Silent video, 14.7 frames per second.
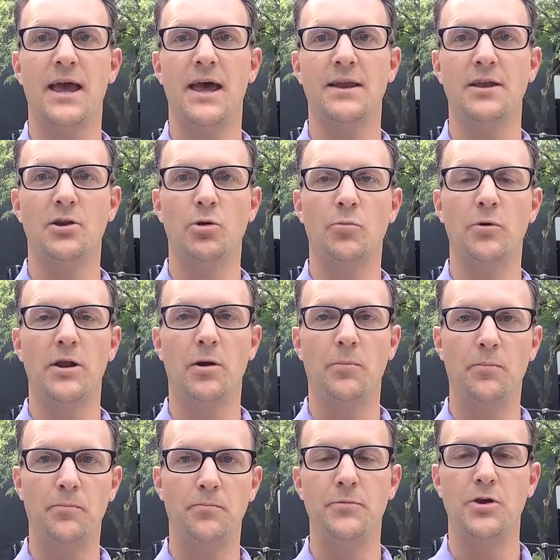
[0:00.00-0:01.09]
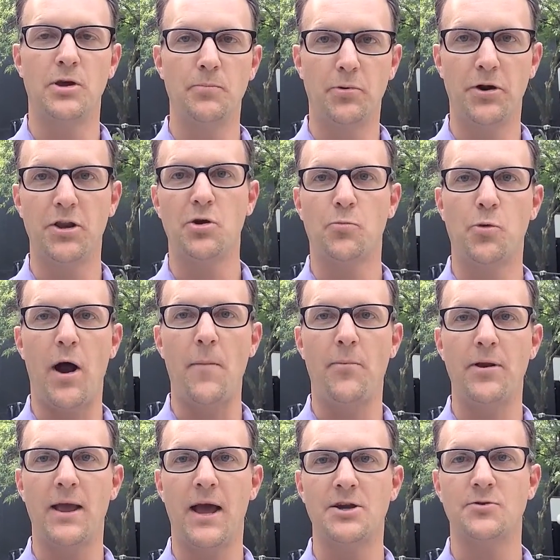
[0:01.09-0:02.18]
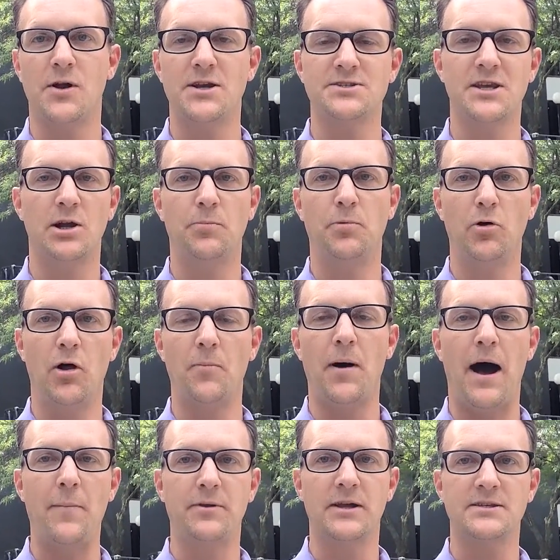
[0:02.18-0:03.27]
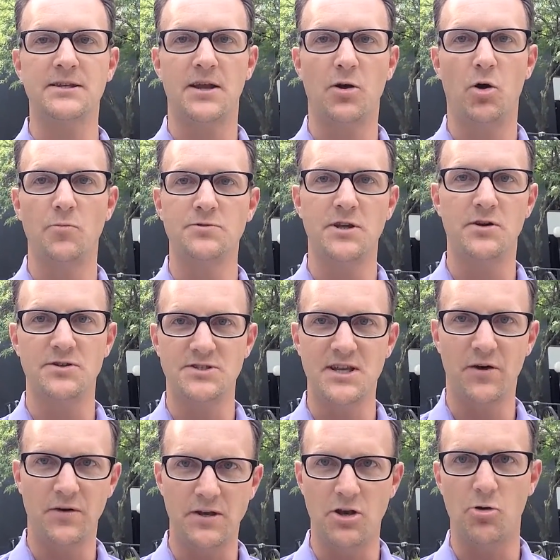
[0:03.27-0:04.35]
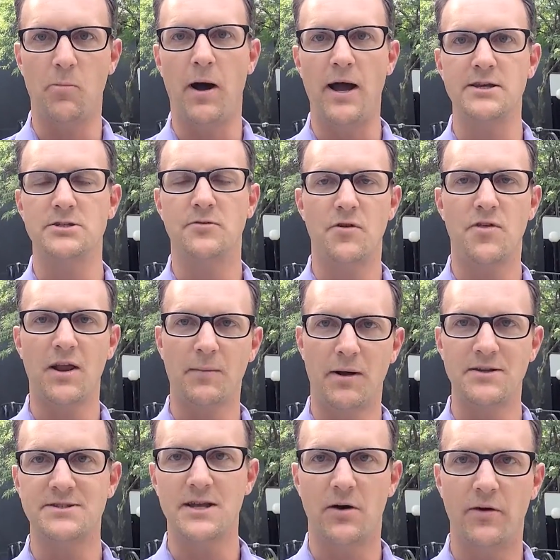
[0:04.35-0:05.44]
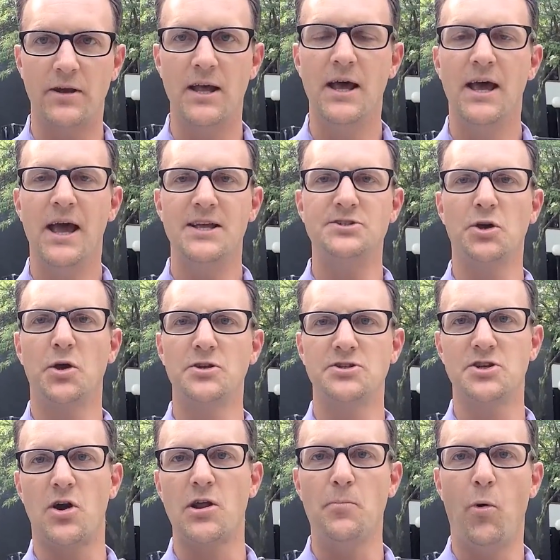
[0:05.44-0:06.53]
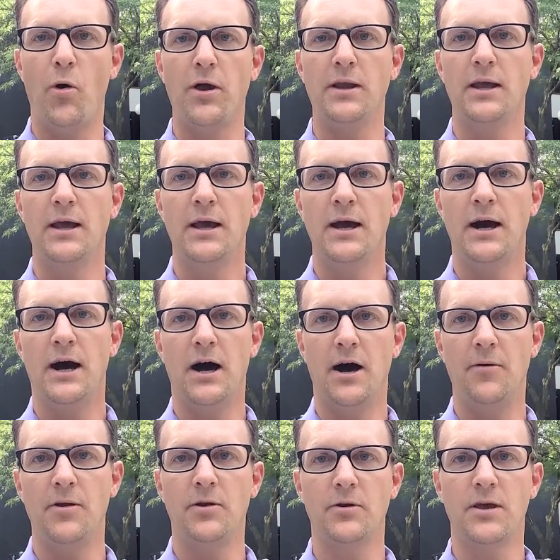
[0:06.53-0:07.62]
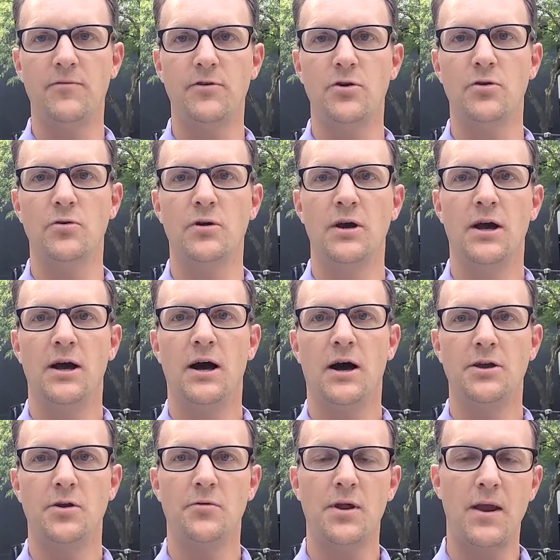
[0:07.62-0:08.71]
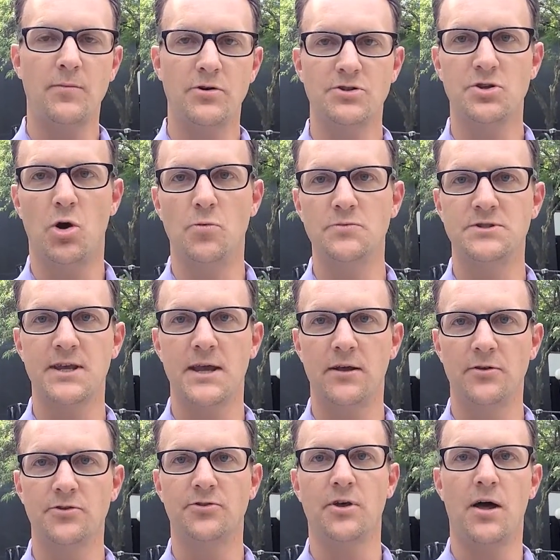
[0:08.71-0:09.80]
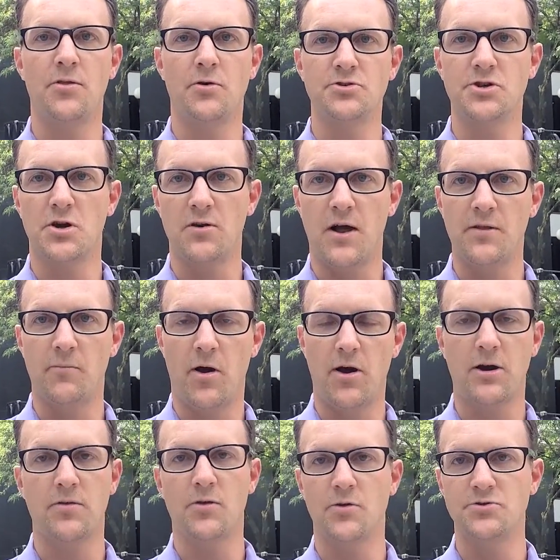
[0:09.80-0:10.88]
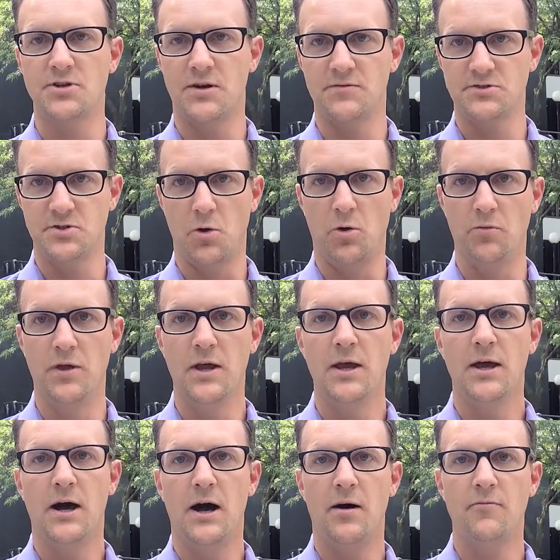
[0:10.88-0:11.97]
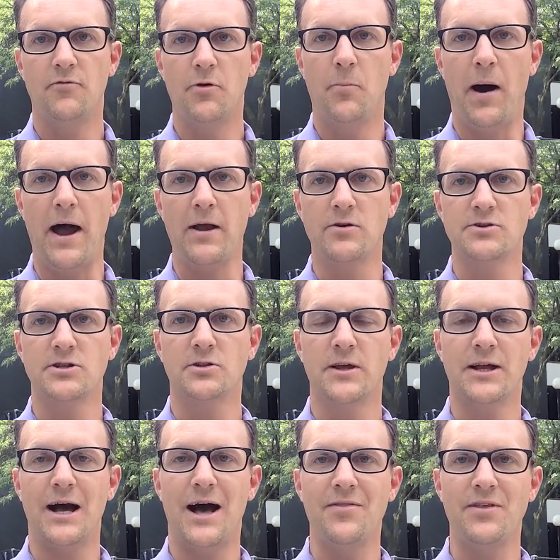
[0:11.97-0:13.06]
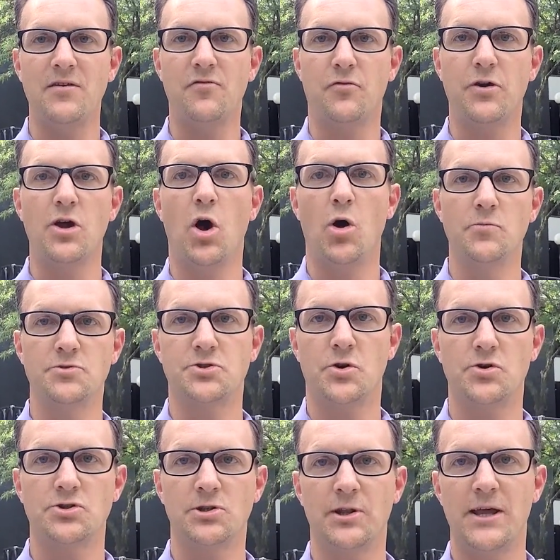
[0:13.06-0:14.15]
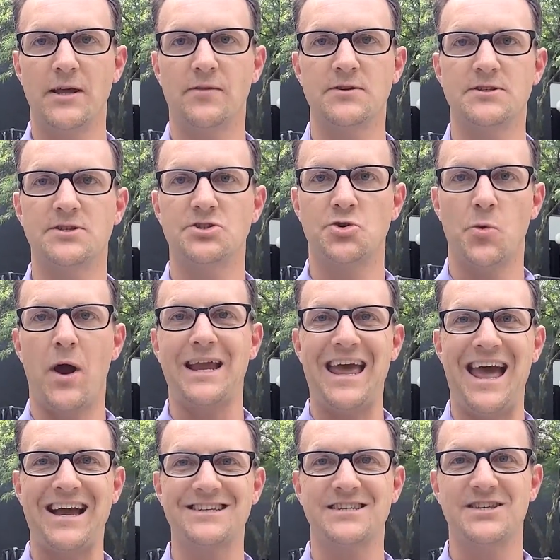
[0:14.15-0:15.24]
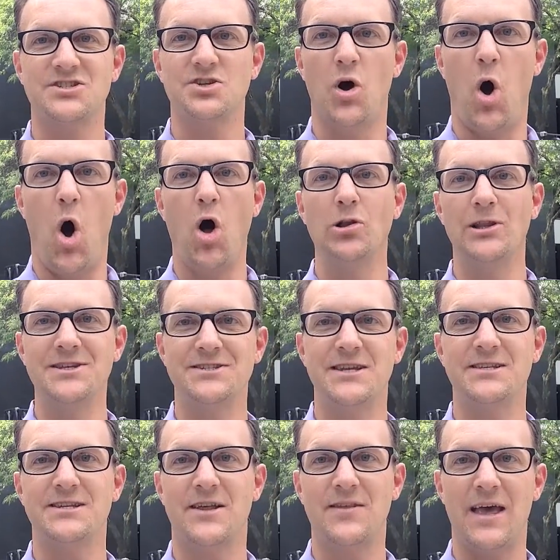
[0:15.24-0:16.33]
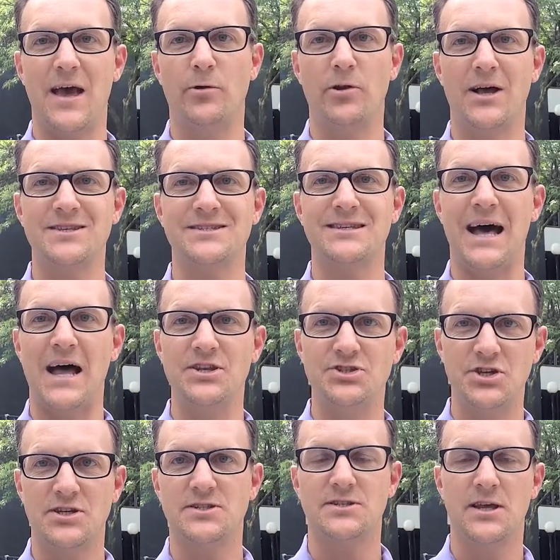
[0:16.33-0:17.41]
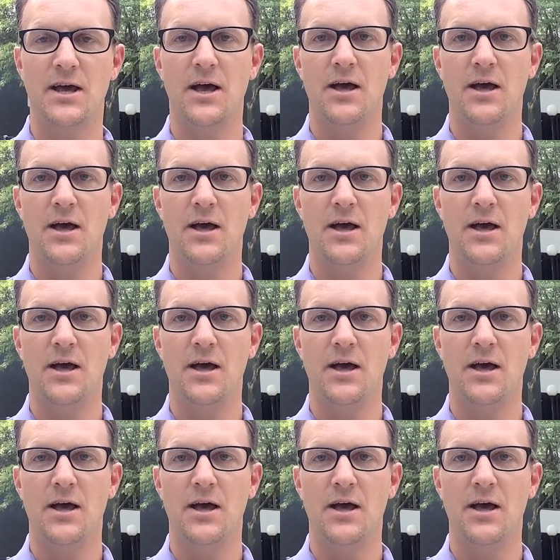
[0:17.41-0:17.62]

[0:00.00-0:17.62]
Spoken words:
and you can put in your property address. It'll pull up optics on homes that are selling nearby. So if you're thinking about selling, it's a good starting point. It'll give you your neighbors' home sales, those that are on the market, those that have sold. For buyers, click on the free home search link. This is direct access to all listings on the MLS, not just